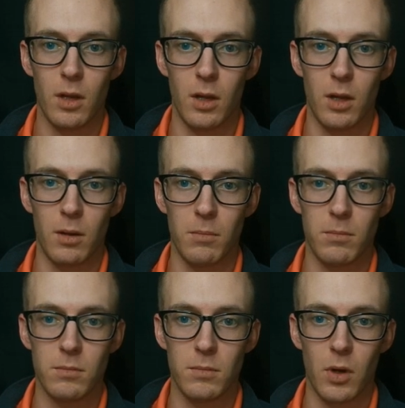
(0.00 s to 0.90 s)

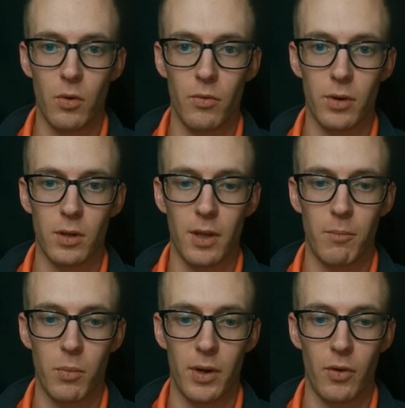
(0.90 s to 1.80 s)
um, over
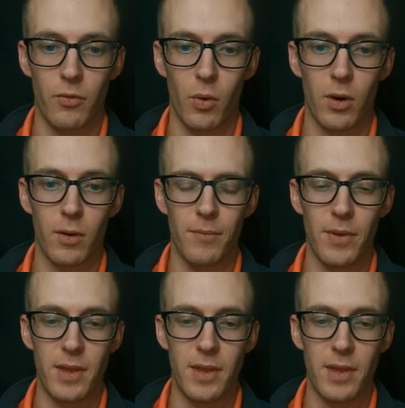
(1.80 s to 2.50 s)
eleven point oh four.